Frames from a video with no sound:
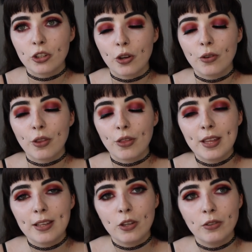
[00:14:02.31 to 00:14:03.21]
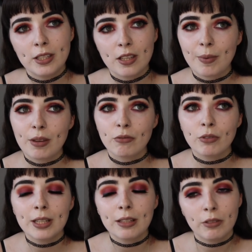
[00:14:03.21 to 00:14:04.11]
So the thing that you need to be
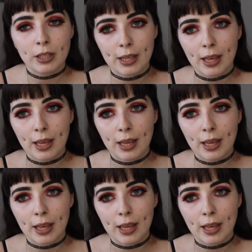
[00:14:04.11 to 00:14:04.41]
really, really